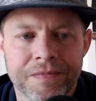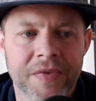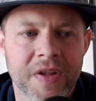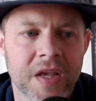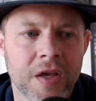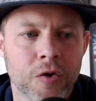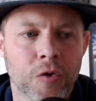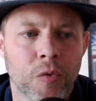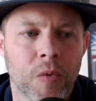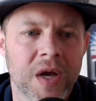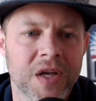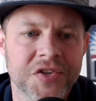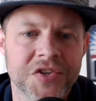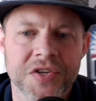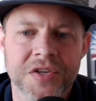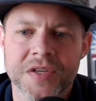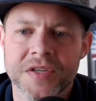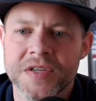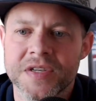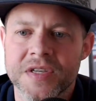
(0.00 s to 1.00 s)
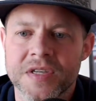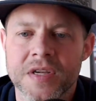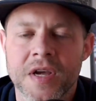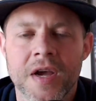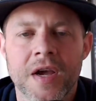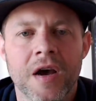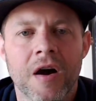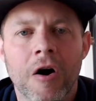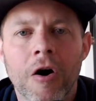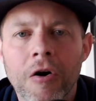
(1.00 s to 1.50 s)
heel wedges,
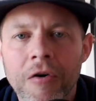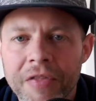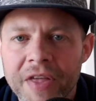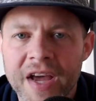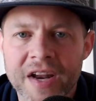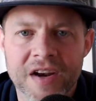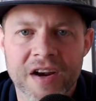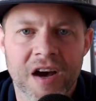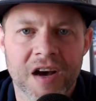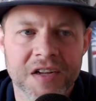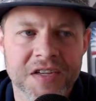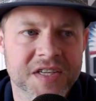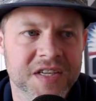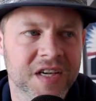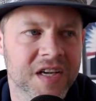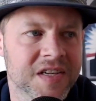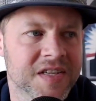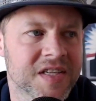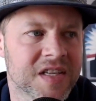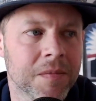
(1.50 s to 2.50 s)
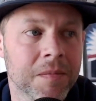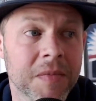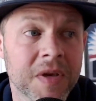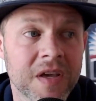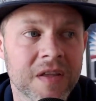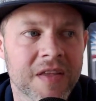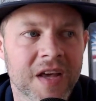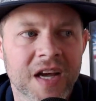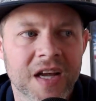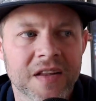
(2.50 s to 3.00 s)
all that nonsense. To
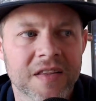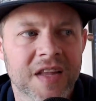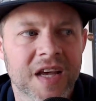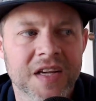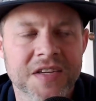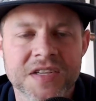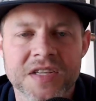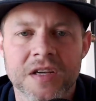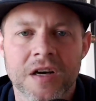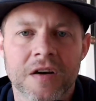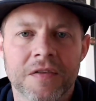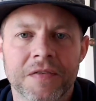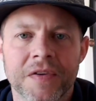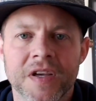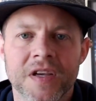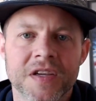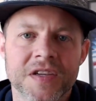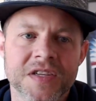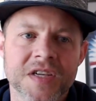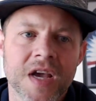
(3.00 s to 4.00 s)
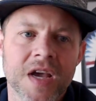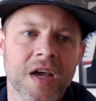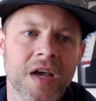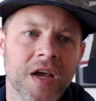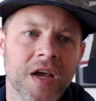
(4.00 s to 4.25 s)
me, that stuff is